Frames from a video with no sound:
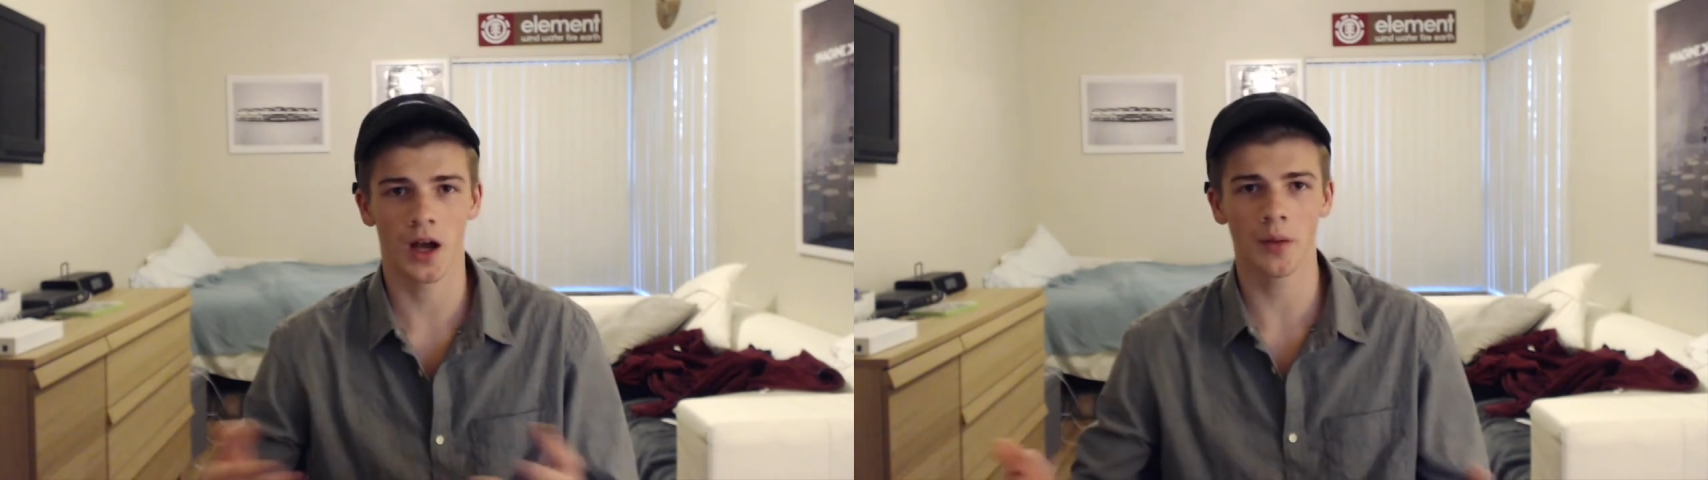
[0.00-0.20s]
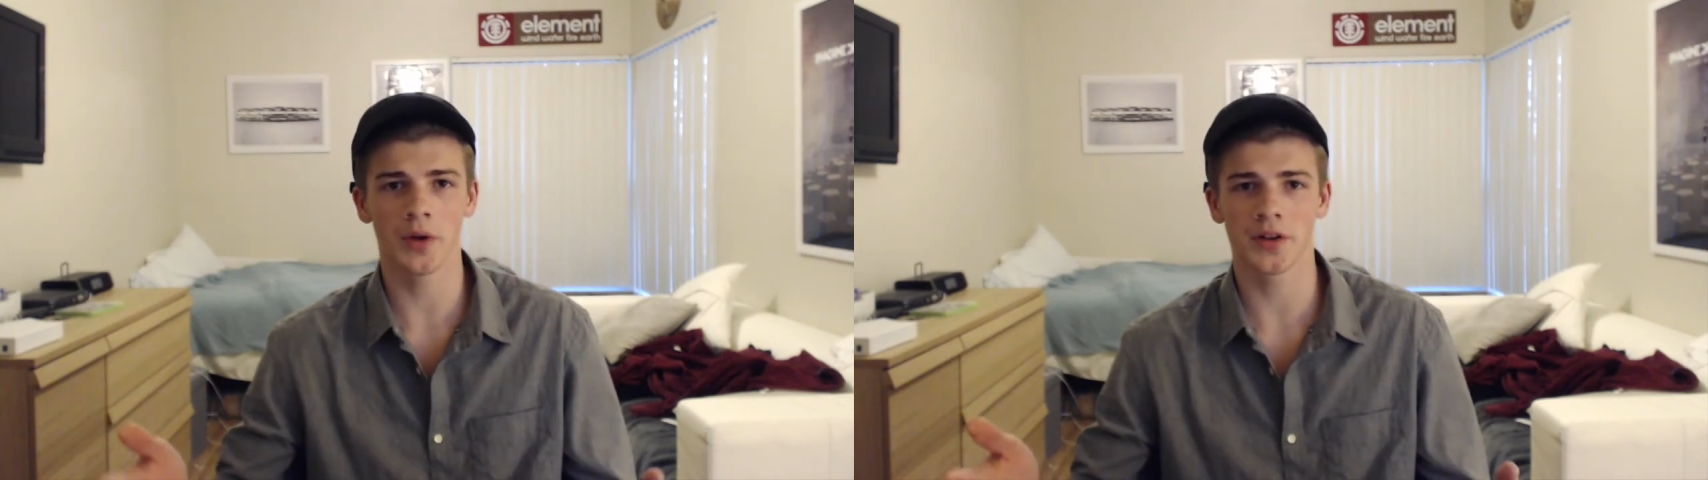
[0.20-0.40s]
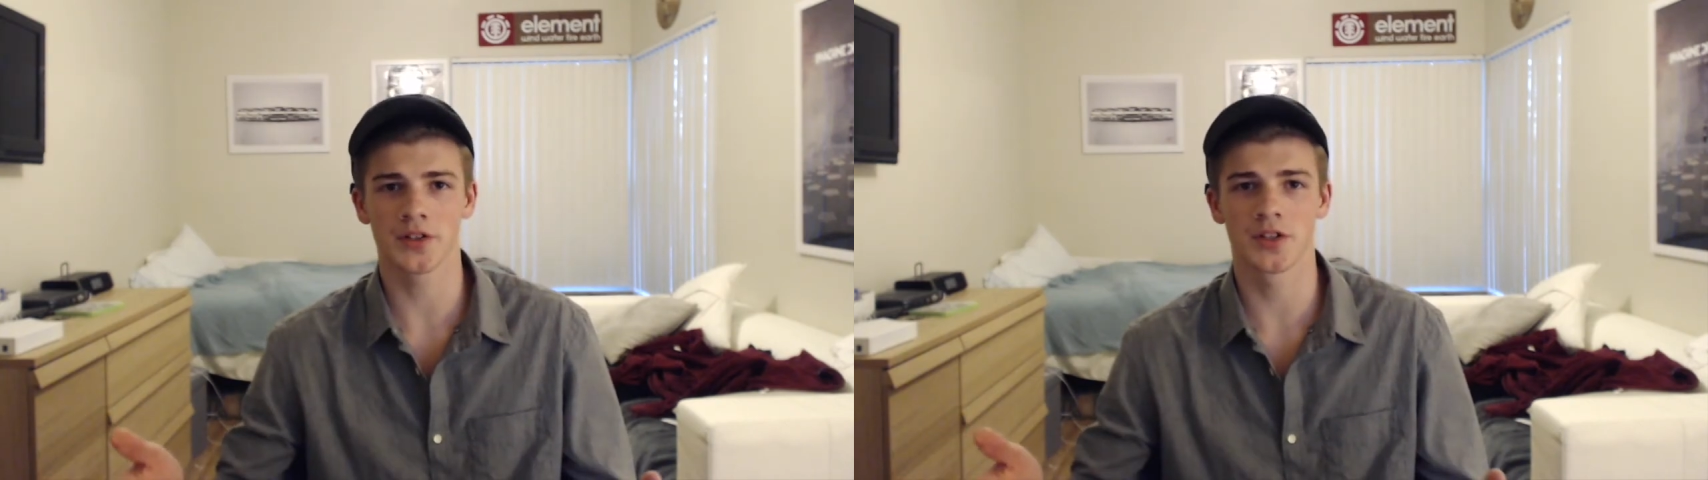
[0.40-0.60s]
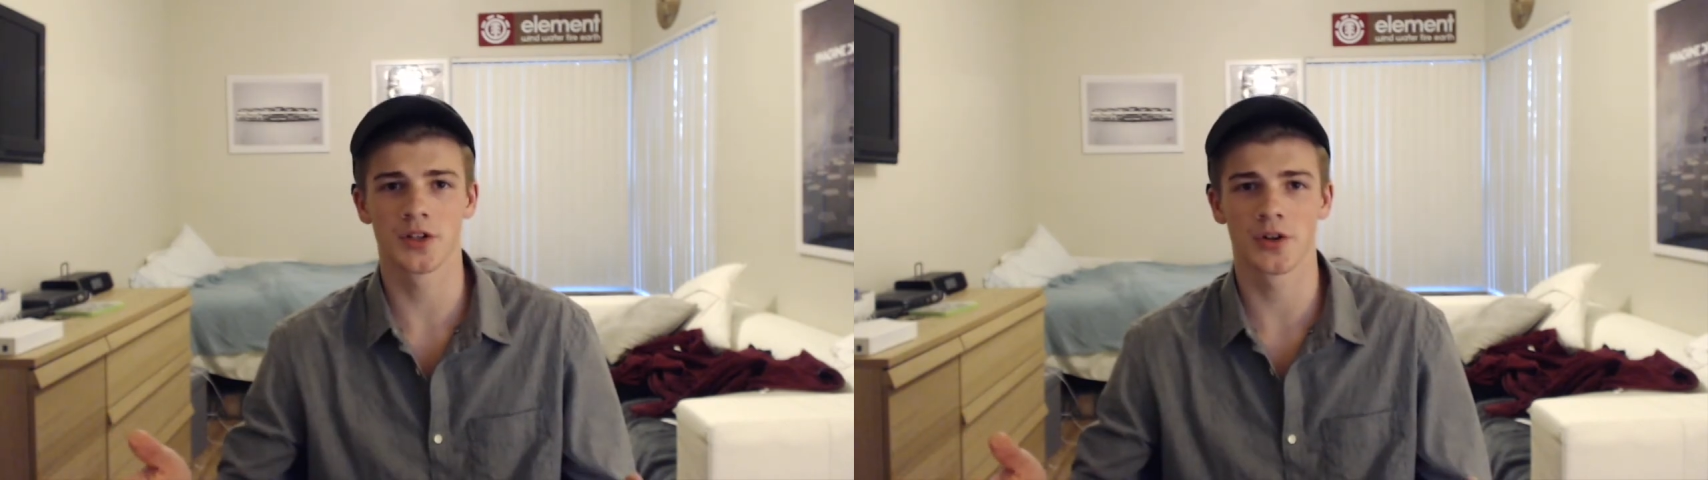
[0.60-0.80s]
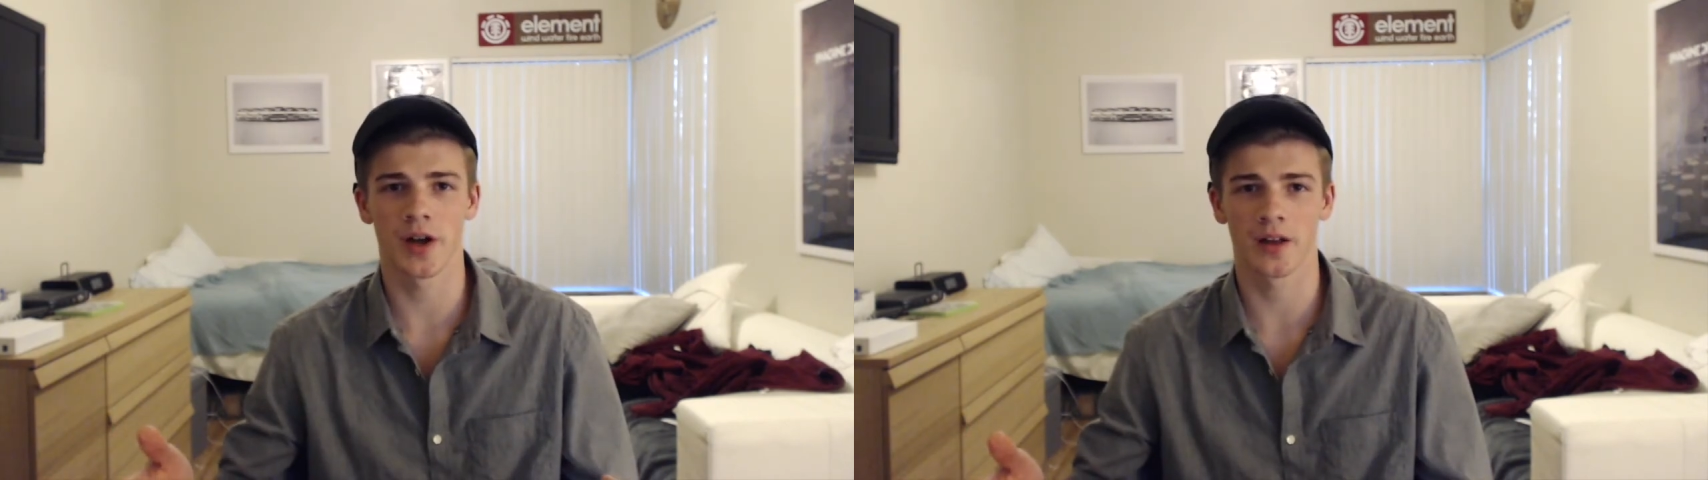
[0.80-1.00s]
I'm not a
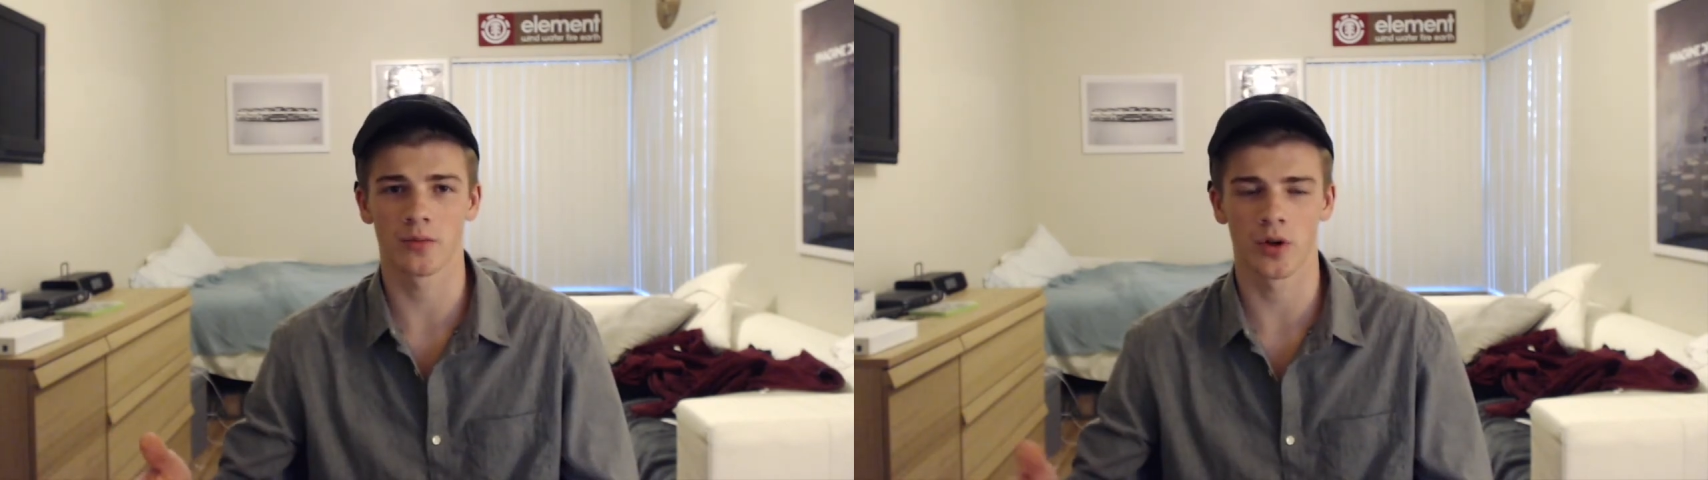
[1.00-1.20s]
senior at,